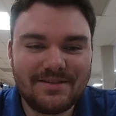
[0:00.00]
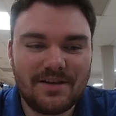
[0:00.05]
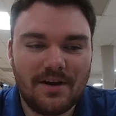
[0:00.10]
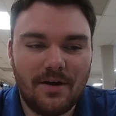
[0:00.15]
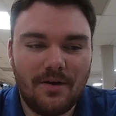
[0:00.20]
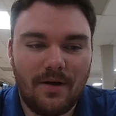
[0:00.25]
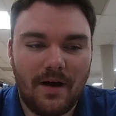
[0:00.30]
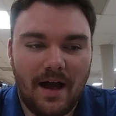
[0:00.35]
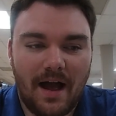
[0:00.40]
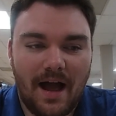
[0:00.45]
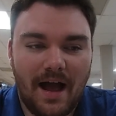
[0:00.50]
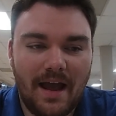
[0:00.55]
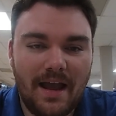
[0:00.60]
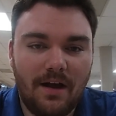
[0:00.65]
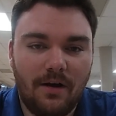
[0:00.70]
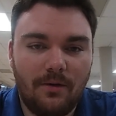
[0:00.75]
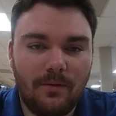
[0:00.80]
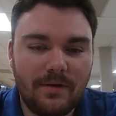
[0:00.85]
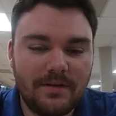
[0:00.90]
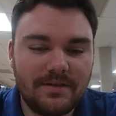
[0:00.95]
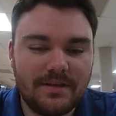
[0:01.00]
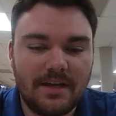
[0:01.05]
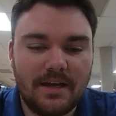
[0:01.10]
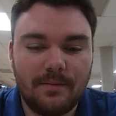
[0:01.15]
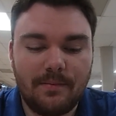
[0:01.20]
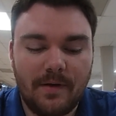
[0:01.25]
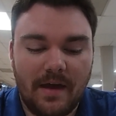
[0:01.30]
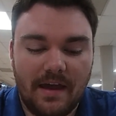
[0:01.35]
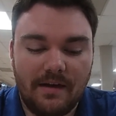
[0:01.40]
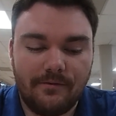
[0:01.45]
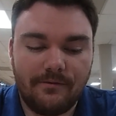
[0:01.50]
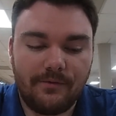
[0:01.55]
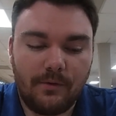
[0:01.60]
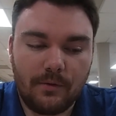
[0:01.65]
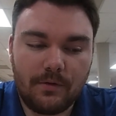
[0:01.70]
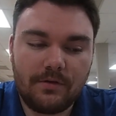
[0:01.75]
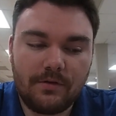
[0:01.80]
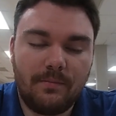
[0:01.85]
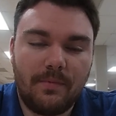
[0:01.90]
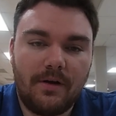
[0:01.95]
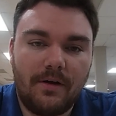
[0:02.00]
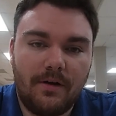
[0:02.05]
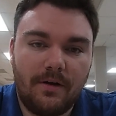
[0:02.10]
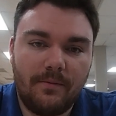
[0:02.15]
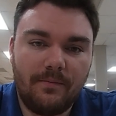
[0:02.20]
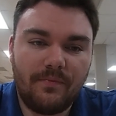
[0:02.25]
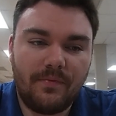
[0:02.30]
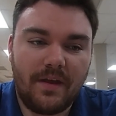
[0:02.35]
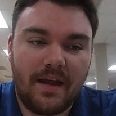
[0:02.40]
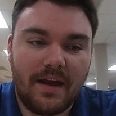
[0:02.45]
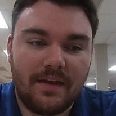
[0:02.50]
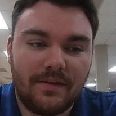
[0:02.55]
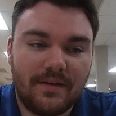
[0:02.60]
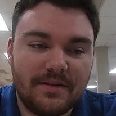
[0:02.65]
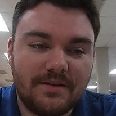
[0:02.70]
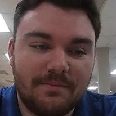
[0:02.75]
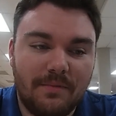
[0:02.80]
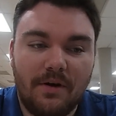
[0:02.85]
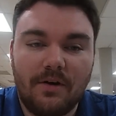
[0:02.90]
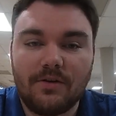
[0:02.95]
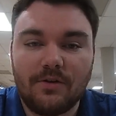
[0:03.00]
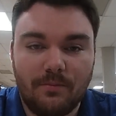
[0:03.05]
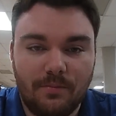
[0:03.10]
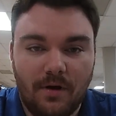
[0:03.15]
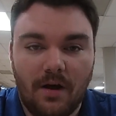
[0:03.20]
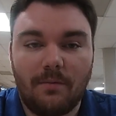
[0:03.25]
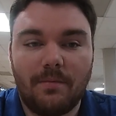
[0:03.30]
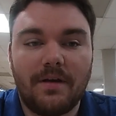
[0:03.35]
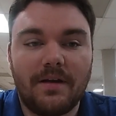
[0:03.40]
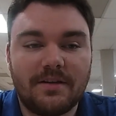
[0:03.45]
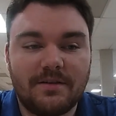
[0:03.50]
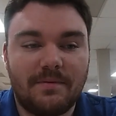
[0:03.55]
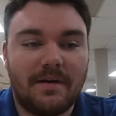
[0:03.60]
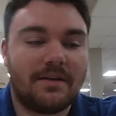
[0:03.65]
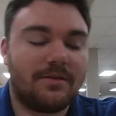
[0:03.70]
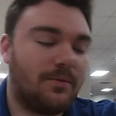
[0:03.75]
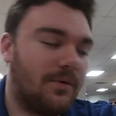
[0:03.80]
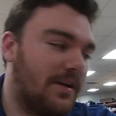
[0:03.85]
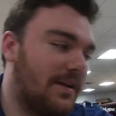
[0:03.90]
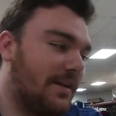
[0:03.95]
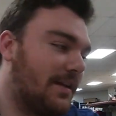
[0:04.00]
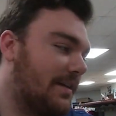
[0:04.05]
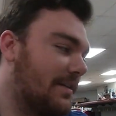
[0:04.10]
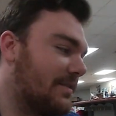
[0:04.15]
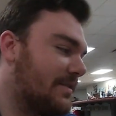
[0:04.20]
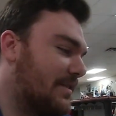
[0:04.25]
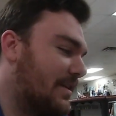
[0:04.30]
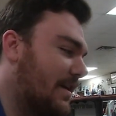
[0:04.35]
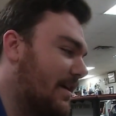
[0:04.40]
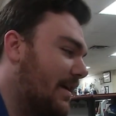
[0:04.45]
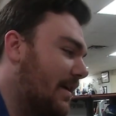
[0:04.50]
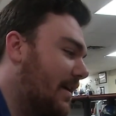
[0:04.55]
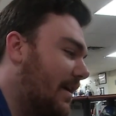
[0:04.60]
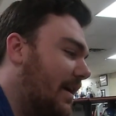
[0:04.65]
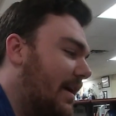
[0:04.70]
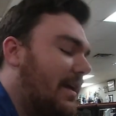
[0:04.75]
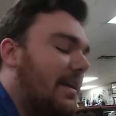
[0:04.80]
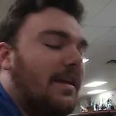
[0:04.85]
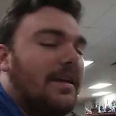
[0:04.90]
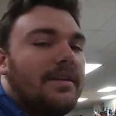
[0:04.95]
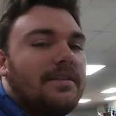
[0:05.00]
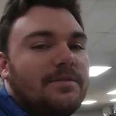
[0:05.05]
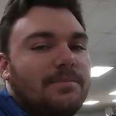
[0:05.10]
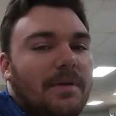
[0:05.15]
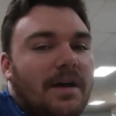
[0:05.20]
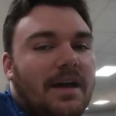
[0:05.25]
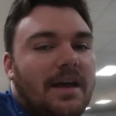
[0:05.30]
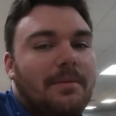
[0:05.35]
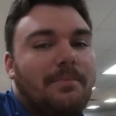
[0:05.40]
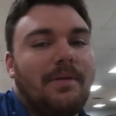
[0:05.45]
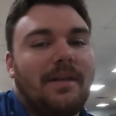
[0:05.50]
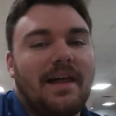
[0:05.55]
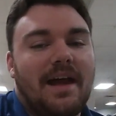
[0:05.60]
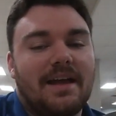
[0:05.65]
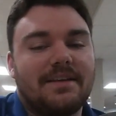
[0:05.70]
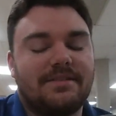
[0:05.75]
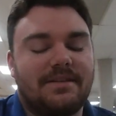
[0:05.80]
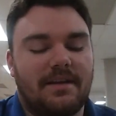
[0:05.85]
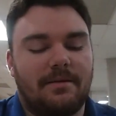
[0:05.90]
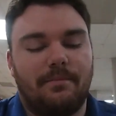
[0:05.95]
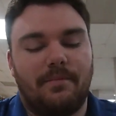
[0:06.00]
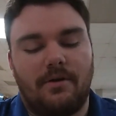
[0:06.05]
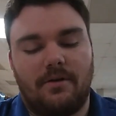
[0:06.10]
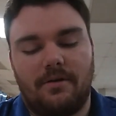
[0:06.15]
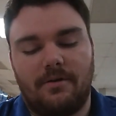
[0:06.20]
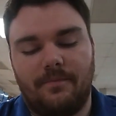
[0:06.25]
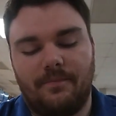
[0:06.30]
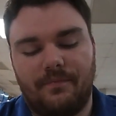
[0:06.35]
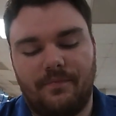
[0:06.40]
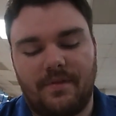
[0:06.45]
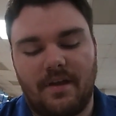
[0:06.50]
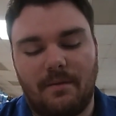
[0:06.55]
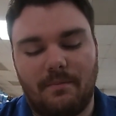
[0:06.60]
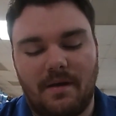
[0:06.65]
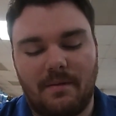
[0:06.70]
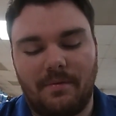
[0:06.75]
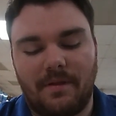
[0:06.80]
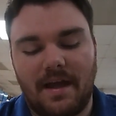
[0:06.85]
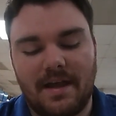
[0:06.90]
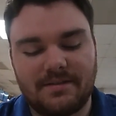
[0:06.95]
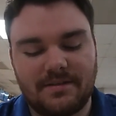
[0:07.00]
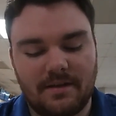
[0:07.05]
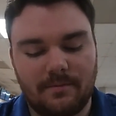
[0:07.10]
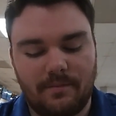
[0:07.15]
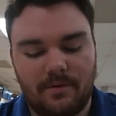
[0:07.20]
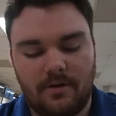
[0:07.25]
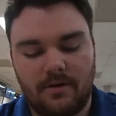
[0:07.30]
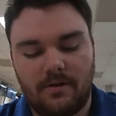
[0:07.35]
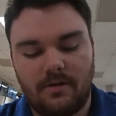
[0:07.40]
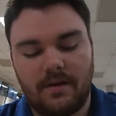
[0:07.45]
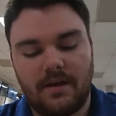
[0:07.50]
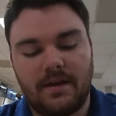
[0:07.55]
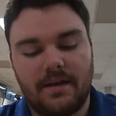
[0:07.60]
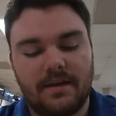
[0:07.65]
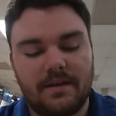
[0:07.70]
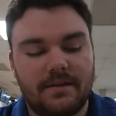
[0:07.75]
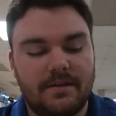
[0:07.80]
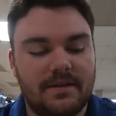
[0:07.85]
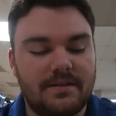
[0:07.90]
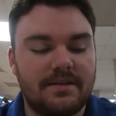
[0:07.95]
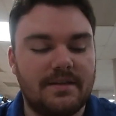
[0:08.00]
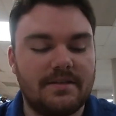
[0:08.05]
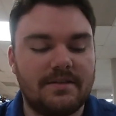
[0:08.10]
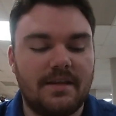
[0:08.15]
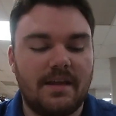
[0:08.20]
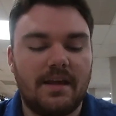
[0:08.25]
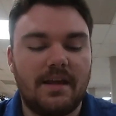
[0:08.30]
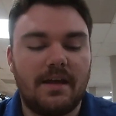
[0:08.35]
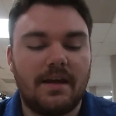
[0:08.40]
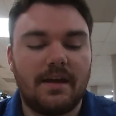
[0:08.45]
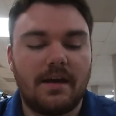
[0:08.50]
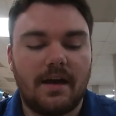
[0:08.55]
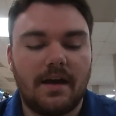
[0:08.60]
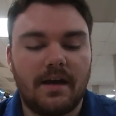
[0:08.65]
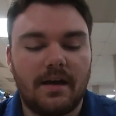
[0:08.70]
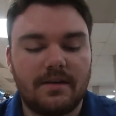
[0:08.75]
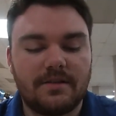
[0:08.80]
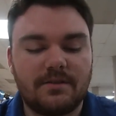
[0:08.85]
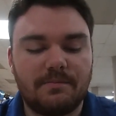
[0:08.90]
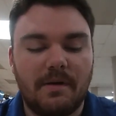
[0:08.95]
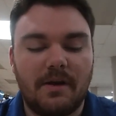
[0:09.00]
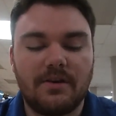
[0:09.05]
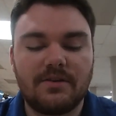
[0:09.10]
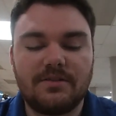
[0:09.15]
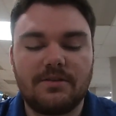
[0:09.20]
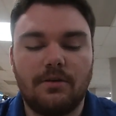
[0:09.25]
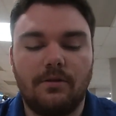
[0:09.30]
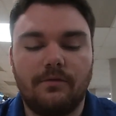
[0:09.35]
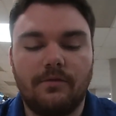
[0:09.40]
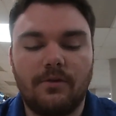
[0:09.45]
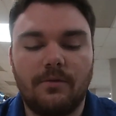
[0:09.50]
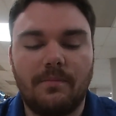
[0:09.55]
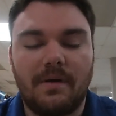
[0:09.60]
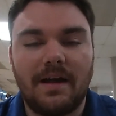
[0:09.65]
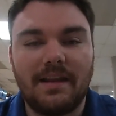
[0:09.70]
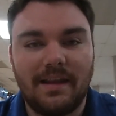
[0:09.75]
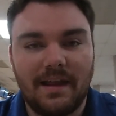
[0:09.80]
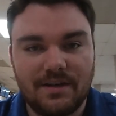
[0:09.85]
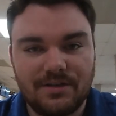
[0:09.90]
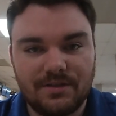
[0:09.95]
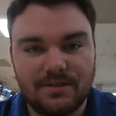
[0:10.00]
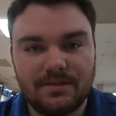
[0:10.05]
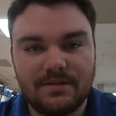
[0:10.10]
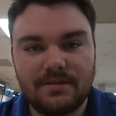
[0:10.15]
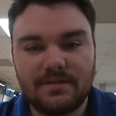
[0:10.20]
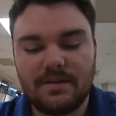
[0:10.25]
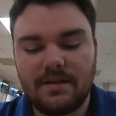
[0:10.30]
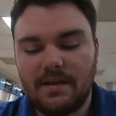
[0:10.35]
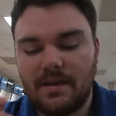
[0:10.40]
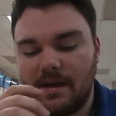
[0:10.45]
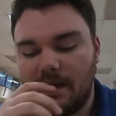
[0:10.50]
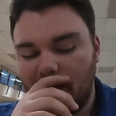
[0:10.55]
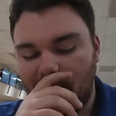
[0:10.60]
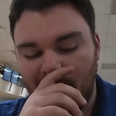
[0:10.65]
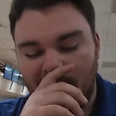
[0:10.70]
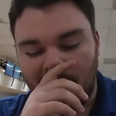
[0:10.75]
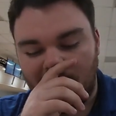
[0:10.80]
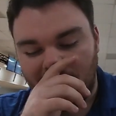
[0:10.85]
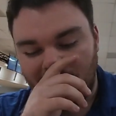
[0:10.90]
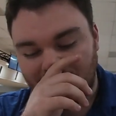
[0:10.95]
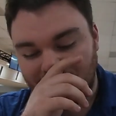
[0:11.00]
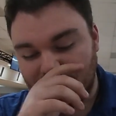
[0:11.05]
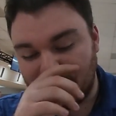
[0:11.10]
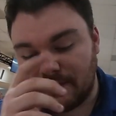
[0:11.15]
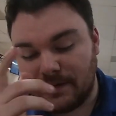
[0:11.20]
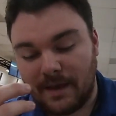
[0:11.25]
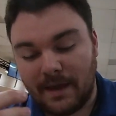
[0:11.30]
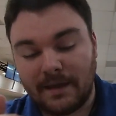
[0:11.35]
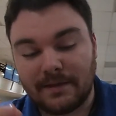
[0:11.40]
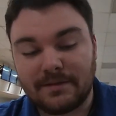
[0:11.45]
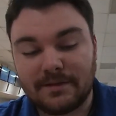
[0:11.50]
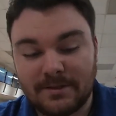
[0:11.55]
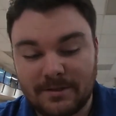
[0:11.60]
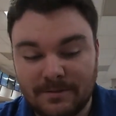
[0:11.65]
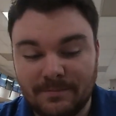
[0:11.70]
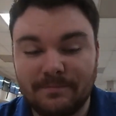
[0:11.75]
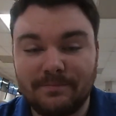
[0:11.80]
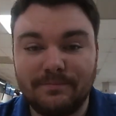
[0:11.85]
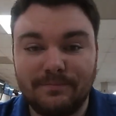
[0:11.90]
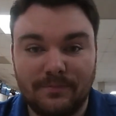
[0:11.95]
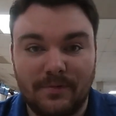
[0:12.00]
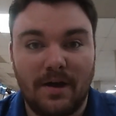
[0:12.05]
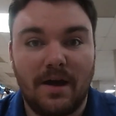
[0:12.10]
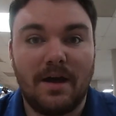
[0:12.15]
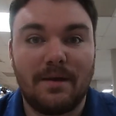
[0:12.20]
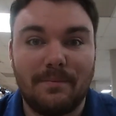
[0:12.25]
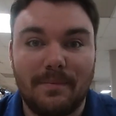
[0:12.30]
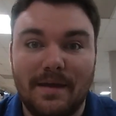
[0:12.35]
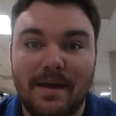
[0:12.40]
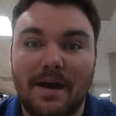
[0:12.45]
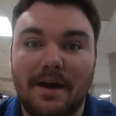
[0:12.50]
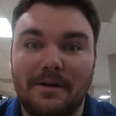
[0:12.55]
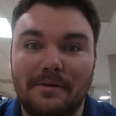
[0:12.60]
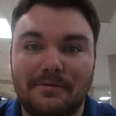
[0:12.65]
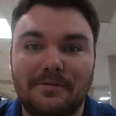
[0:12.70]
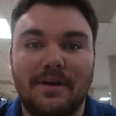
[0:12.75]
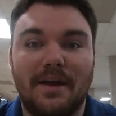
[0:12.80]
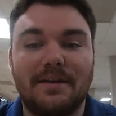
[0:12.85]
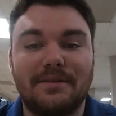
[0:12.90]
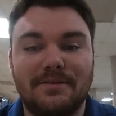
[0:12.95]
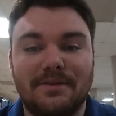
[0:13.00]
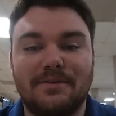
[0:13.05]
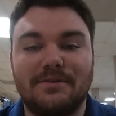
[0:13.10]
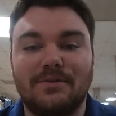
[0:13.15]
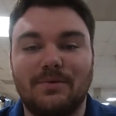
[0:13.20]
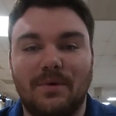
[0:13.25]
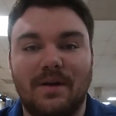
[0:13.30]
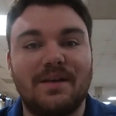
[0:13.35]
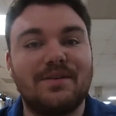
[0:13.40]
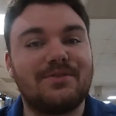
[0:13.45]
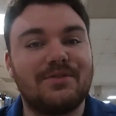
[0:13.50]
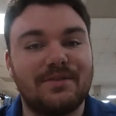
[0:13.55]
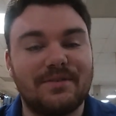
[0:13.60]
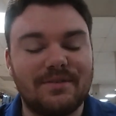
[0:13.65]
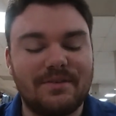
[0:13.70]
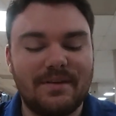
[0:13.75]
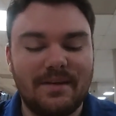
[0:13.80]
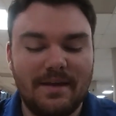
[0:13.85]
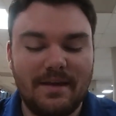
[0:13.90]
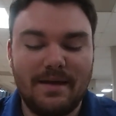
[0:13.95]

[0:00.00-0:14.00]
So I always keep a thin ball, and this ball you probably expect what it is. It is my plastic ball. Now my plastic ball, this is the Spare Silver by Legends, and it's gotten me out of tight situations.